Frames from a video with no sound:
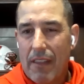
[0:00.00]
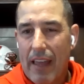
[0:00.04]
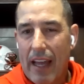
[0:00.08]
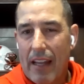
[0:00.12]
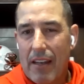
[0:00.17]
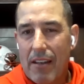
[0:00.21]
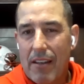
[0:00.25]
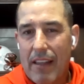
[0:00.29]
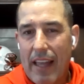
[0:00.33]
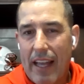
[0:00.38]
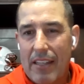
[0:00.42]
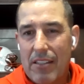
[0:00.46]

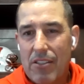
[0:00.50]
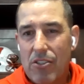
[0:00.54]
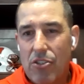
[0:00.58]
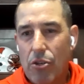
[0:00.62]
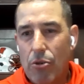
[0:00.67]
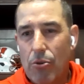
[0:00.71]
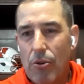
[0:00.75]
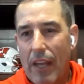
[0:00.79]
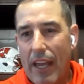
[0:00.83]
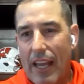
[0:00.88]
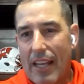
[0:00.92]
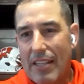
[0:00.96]
that
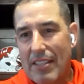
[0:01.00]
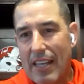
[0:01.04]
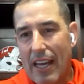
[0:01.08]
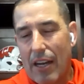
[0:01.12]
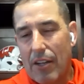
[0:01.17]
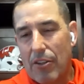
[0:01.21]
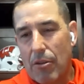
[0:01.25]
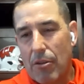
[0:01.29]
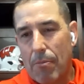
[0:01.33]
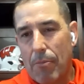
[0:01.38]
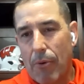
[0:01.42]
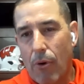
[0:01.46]
2 days
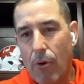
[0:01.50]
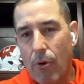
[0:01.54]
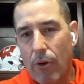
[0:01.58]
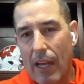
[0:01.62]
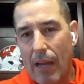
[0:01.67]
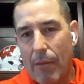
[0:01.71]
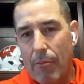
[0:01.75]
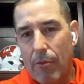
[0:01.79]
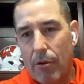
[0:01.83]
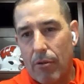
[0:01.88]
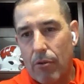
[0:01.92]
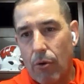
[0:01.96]
out at the bowl
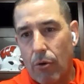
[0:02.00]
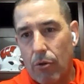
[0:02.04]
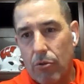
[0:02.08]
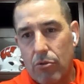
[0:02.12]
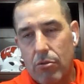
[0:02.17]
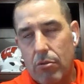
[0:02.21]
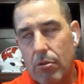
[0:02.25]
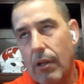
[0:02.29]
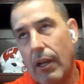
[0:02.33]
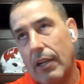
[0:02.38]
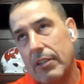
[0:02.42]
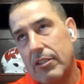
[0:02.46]
game,
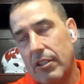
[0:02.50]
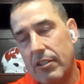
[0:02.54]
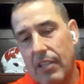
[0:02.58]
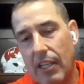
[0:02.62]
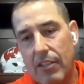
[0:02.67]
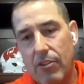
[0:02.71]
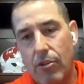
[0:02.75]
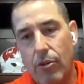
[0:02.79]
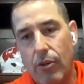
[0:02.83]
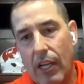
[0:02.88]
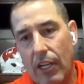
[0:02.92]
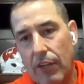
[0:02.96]
or I shouldn't
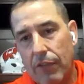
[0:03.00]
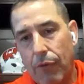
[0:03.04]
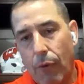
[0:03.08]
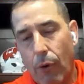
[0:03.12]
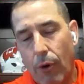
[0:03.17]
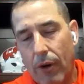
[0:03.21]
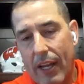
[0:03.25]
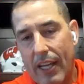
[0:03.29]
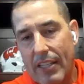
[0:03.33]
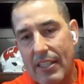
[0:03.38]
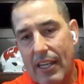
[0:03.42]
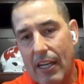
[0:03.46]
say 2 days,
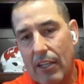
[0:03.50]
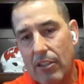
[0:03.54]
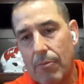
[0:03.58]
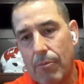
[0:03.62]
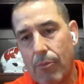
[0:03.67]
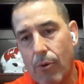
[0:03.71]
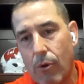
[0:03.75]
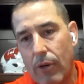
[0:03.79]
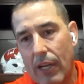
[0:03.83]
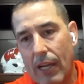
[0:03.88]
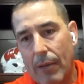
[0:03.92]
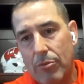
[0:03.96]
4 days out at
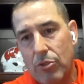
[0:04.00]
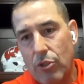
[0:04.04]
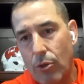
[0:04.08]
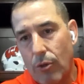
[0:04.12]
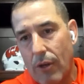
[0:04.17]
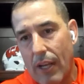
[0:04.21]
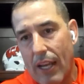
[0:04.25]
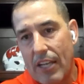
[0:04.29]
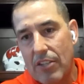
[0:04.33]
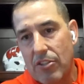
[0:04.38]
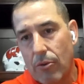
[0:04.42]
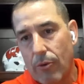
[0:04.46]
the bowl game,
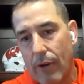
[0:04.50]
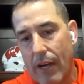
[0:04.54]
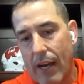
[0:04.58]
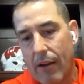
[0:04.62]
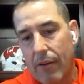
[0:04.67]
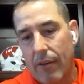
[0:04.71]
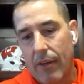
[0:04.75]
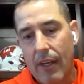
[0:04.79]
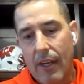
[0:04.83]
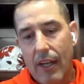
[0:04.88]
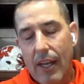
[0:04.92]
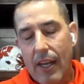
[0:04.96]
2 days
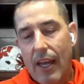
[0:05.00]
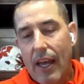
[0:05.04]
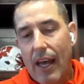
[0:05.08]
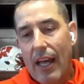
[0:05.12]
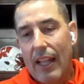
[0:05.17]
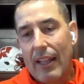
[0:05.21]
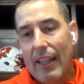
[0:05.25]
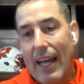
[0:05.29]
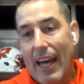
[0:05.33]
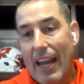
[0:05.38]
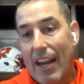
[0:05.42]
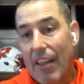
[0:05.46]
around
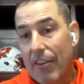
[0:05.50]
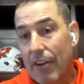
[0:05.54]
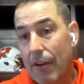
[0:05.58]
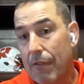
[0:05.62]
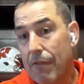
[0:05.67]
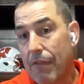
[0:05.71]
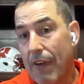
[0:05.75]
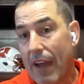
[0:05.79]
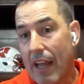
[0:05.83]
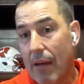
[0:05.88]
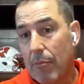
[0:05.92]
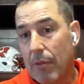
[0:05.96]
a lot of
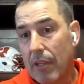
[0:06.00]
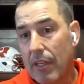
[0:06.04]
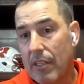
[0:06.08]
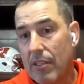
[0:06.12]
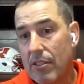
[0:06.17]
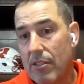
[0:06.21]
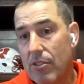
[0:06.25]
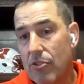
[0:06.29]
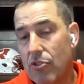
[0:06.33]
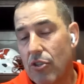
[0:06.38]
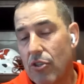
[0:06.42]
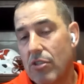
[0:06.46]
their
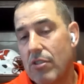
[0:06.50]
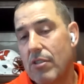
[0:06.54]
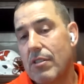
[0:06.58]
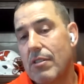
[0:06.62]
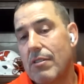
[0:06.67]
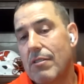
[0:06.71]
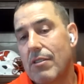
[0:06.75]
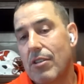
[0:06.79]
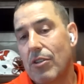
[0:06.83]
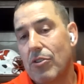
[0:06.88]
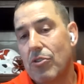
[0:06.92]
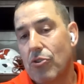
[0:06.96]
families, just
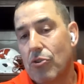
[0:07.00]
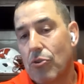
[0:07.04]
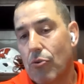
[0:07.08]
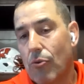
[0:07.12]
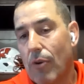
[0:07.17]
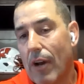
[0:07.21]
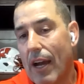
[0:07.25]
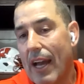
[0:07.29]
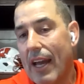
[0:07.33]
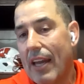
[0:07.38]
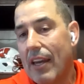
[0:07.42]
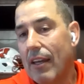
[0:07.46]
to
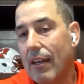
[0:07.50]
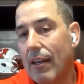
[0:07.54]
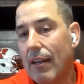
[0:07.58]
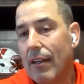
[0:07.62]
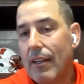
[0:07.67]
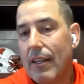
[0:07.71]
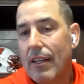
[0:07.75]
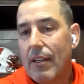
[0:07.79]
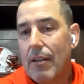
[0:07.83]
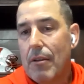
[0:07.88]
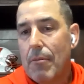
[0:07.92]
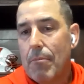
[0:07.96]
try
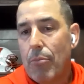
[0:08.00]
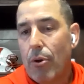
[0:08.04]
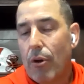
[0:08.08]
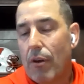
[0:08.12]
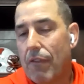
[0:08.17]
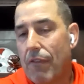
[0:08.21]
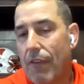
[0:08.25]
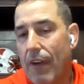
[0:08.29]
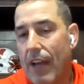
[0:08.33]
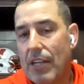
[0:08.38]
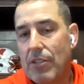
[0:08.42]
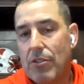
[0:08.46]
to
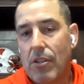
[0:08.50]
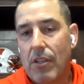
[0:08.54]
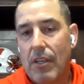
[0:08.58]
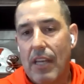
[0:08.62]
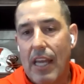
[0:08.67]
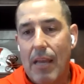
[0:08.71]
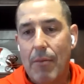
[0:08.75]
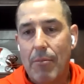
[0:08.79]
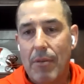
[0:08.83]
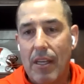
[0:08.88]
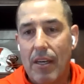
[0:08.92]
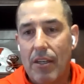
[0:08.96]
put a face to
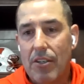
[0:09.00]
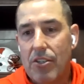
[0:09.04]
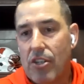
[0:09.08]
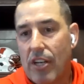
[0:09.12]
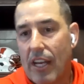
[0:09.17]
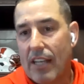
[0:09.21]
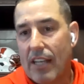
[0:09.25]
the name, get a